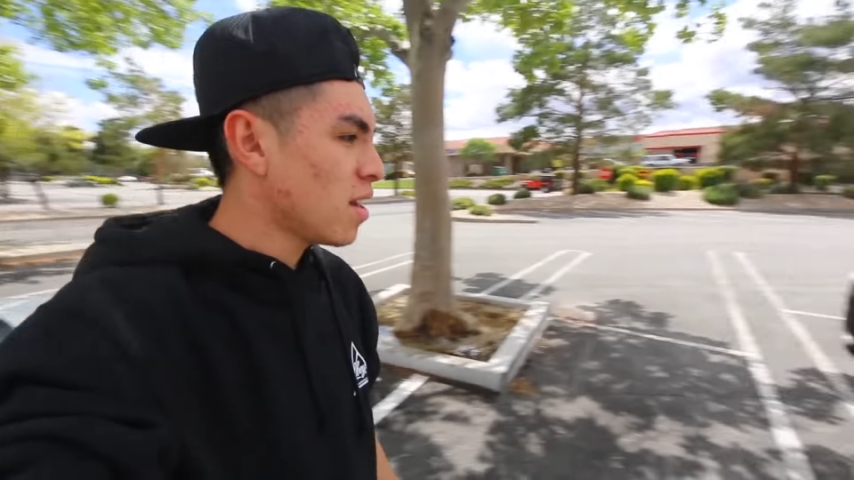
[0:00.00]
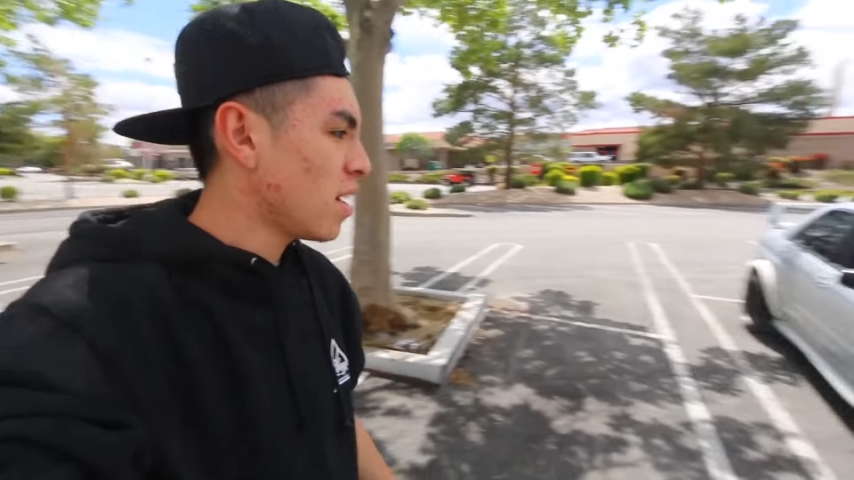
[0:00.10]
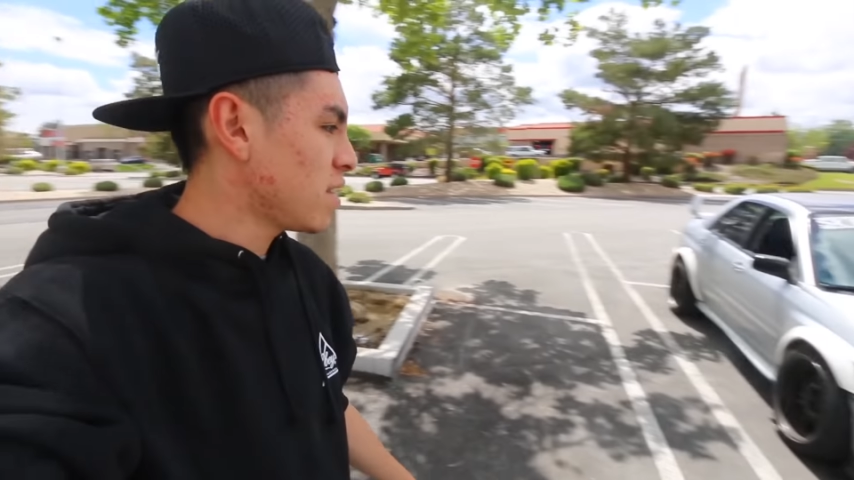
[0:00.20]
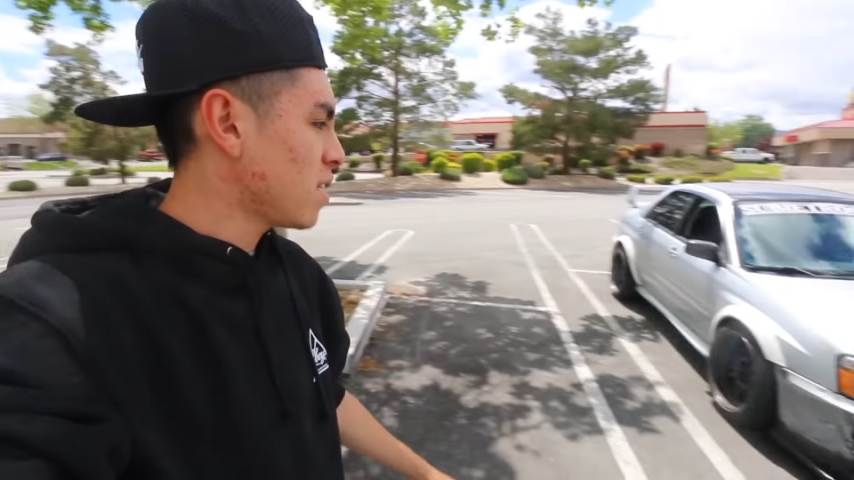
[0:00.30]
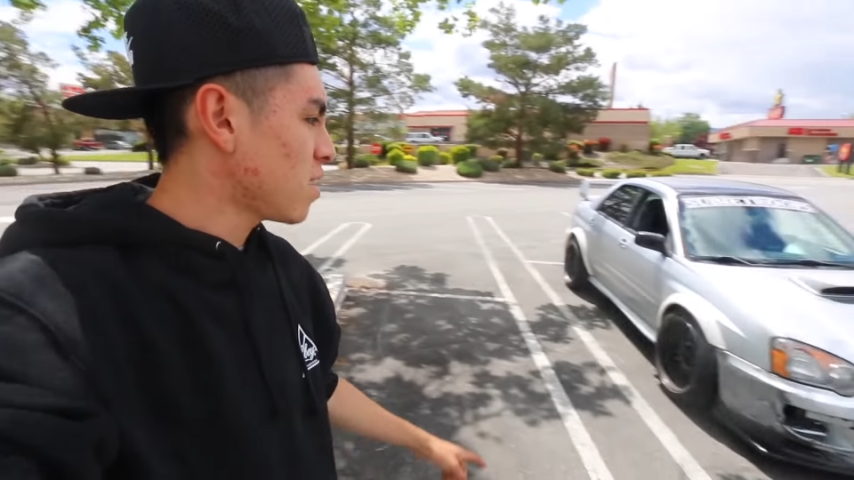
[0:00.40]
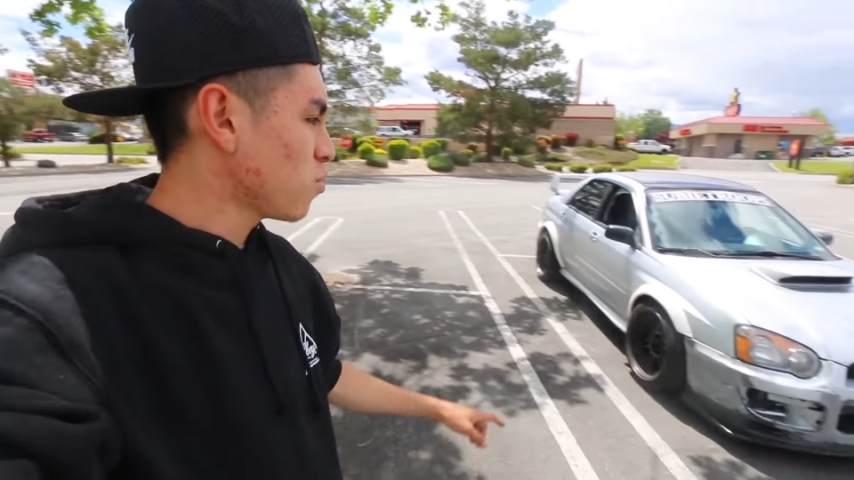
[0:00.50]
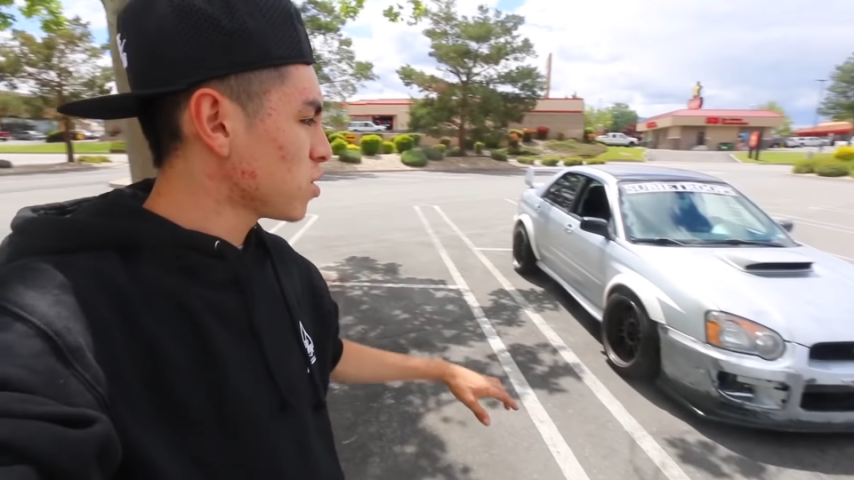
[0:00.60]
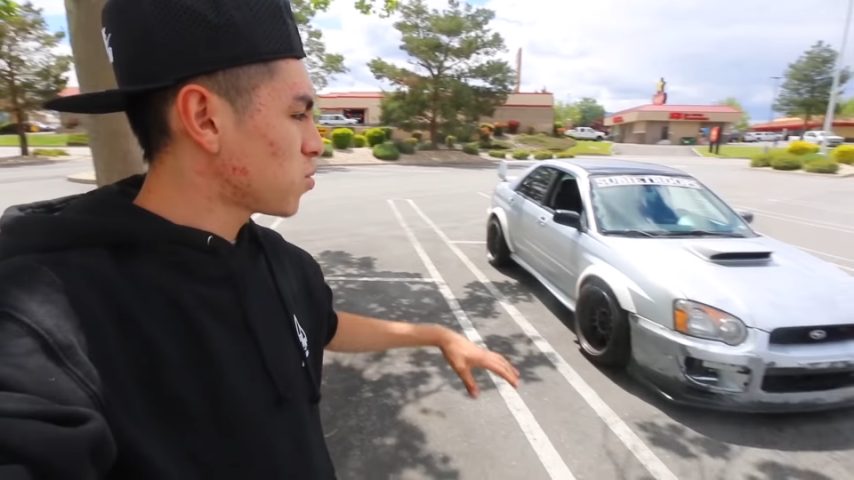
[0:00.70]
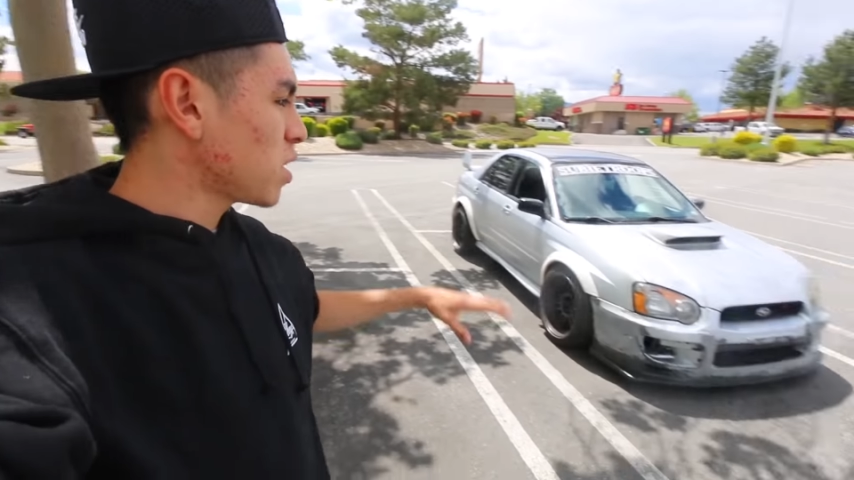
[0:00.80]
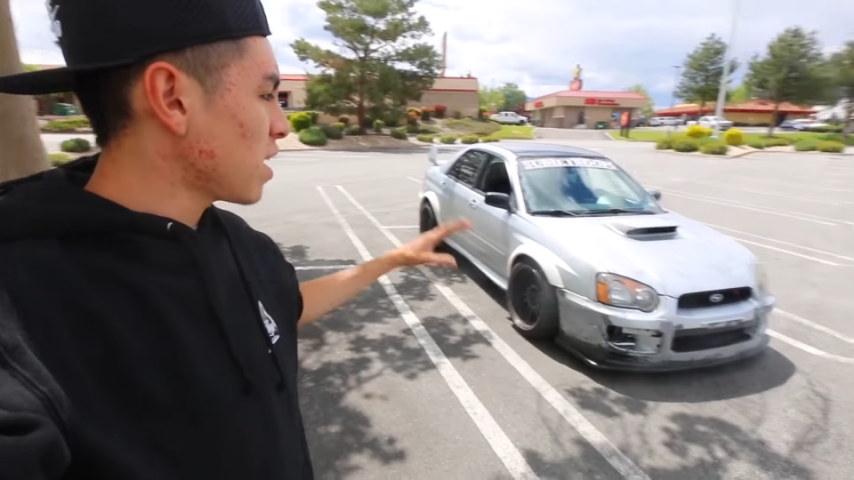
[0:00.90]
And then
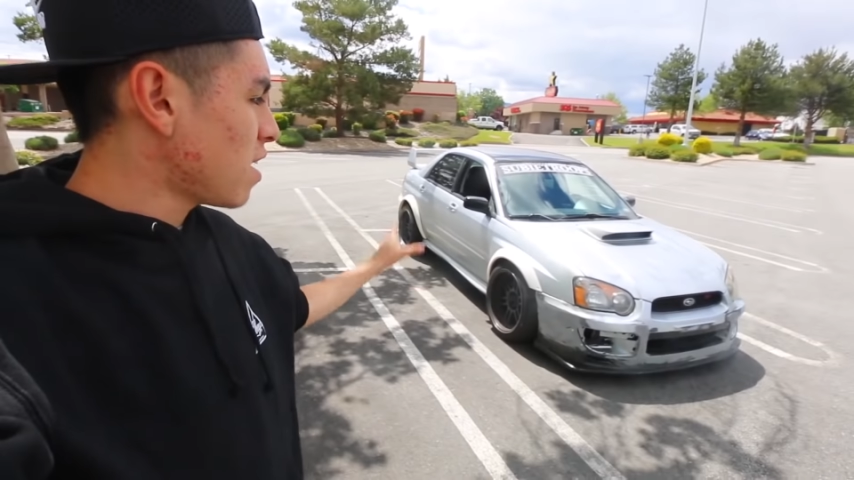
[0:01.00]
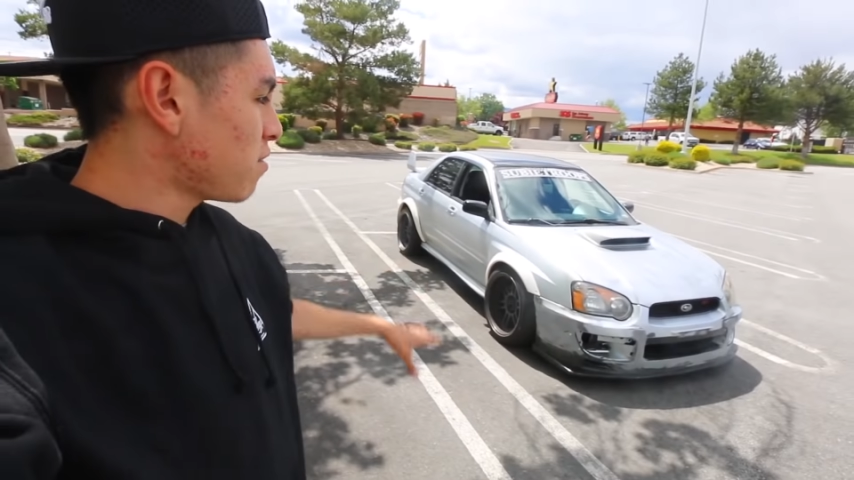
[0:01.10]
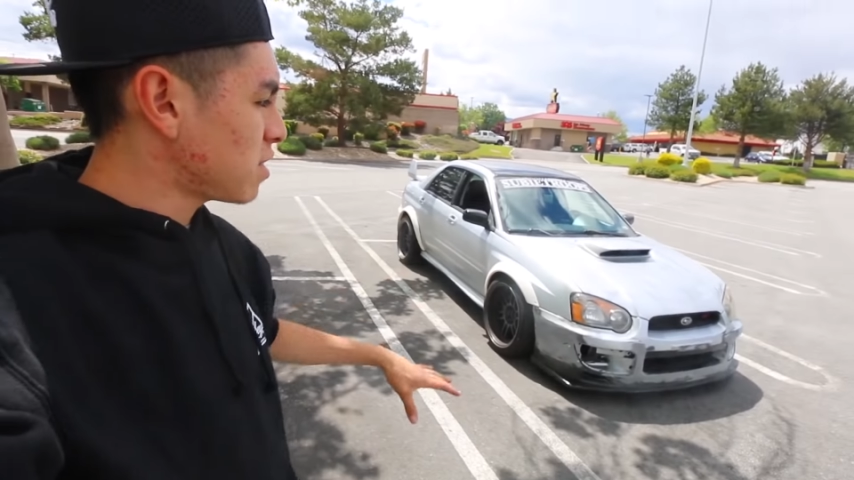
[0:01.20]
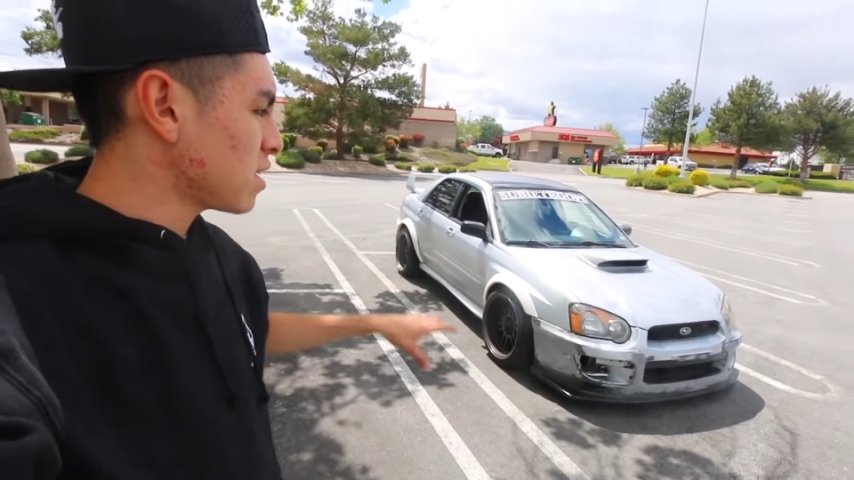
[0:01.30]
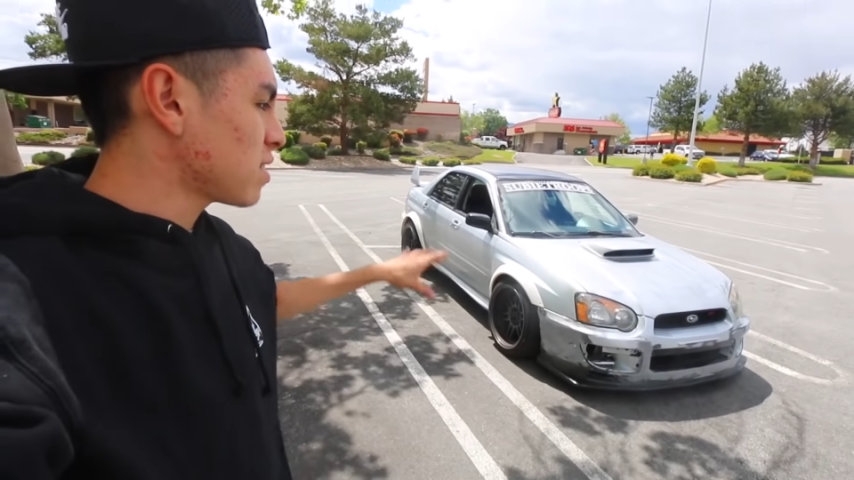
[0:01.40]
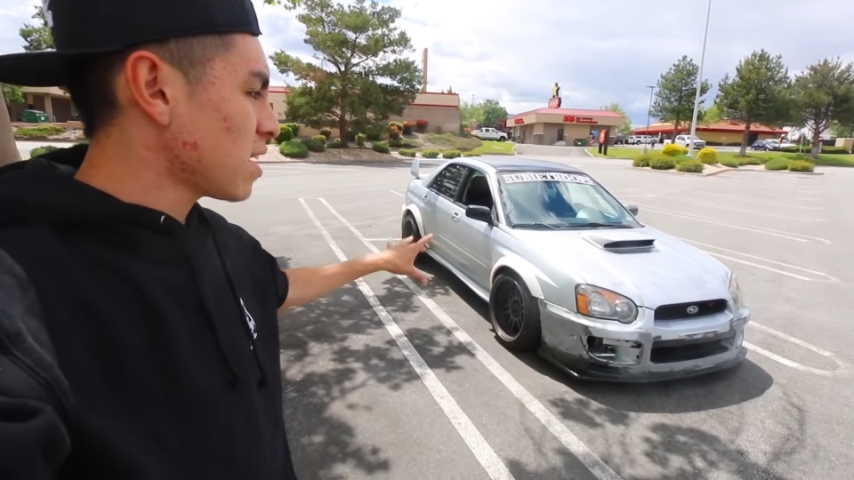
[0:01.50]
once we get everything